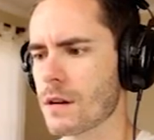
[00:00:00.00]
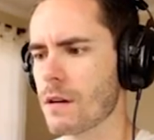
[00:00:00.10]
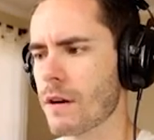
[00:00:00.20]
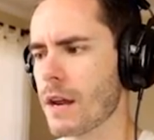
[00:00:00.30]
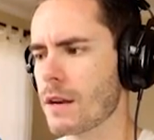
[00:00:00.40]

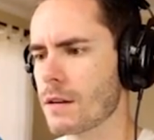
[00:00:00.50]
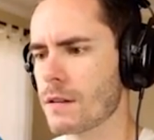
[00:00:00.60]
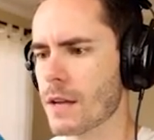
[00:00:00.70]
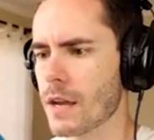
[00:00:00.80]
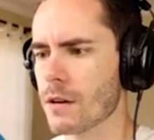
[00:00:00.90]
Alright.
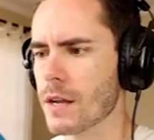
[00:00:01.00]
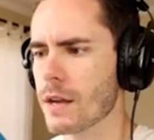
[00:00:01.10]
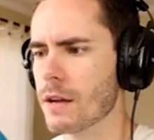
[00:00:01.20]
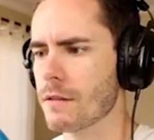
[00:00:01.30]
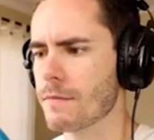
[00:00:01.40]
Hang on,
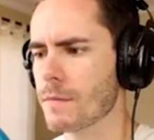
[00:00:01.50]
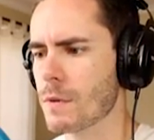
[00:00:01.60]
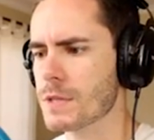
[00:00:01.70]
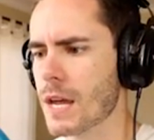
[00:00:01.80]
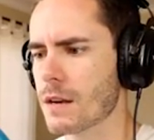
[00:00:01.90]
hang on.
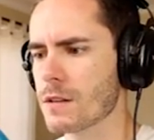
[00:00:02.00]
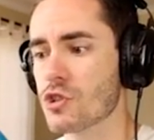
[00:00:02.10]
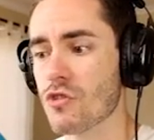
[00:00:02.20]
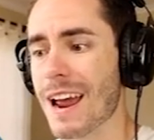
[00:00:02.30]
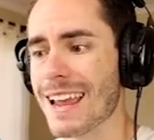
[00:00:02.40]
What was that?
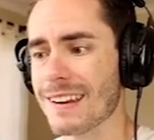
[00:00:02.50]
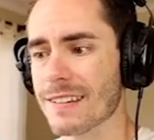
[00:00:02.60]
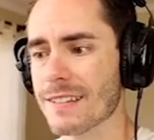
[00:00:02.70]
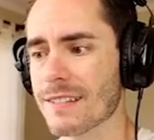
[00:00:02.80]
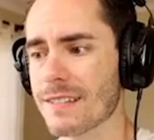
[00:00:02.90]

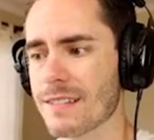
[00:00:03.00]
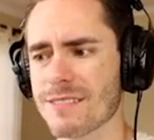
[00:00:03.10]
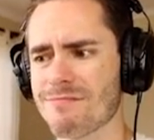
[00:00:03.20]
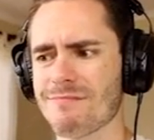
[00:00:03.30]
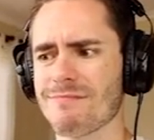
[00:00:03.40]
Trade?
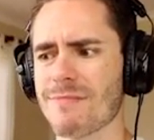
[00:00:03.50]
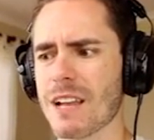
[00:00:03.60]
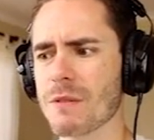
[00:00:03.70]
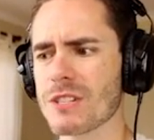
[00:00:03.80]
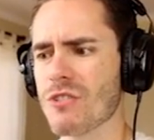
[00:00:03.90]

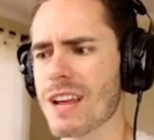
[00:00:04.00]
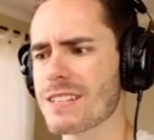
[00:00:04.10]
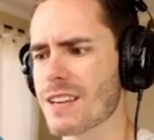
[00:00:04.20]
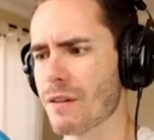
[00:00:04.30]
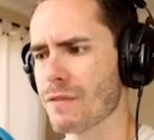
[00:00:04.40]
How can we
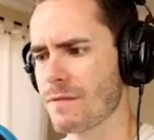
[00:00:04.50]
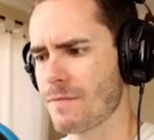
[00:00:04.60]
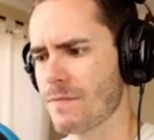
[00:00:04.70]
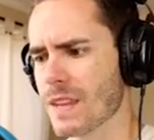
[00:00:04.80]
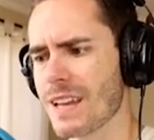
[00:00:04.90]
trade stuff?
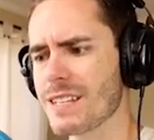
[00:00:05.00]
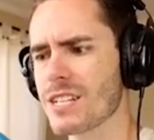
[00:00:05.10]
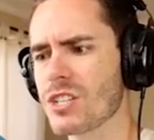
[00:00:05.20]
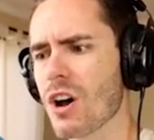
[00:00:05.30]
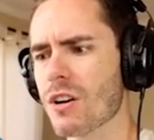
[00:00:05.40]
He's
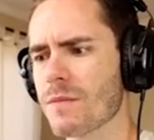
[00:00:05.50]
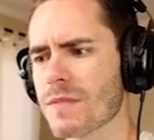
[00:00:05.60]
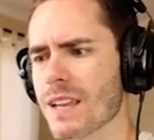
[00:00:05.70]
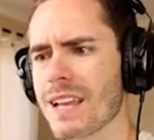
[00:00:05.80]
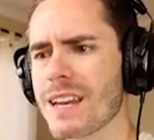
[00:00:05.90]
a dog.
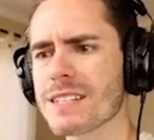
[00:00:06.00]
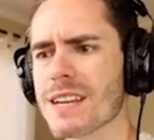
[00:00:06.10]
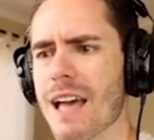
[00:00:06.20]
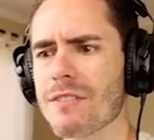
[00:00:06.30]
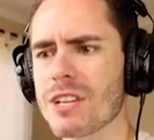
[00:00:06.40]
He
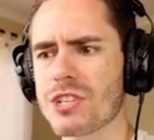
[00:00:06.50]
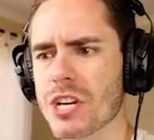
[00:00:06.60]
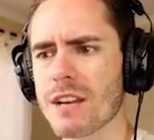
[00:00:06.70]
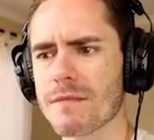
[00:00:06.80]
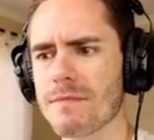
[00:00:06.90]
doesn't have any
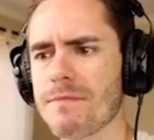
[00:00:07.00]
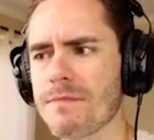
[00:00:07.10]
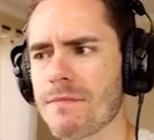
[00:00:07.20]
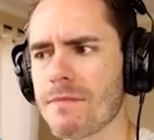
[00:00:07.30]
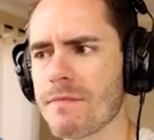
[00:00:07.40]
shit.
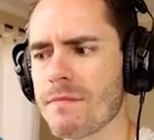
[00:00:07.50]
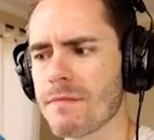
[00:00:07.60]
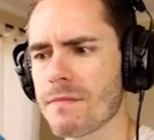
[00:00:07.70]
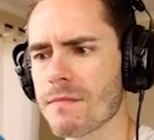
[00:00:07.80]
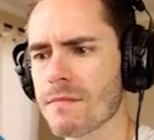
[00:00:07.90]

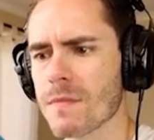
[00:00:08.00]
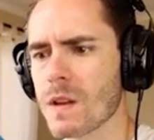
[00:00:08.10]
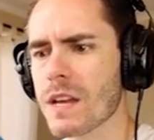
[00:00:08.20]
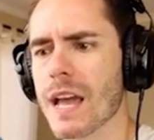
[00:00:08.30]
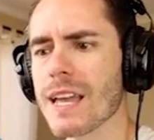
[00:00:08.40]

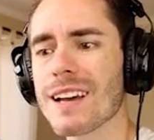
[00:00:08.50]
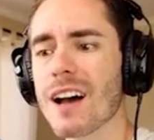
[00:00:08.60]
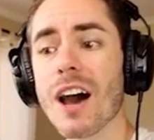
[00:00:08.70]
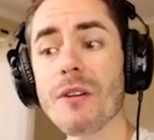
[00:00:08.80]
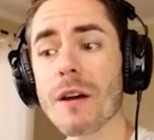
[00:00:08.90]
Okay.
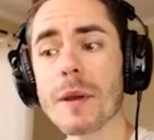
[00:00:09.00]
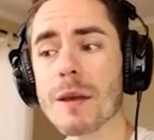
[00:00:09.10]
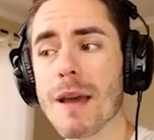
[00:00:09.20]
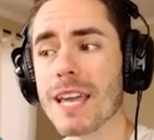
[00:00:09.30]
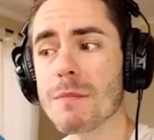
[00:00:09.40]
Alright, we
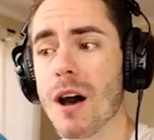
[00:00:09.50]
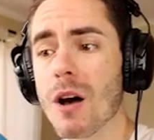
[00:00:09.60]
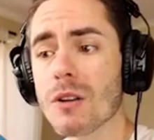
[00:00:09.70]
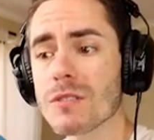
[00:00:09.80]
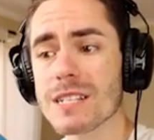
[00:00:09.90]
can make him
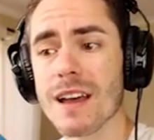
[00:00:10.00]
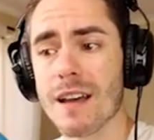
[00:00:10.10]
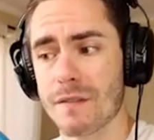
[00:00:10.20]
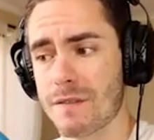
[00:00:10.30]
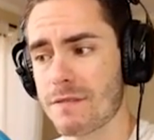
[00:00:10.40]
hold
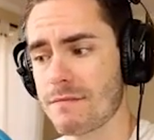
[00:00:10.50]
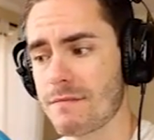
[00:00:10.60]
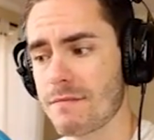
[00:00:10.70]
stuff.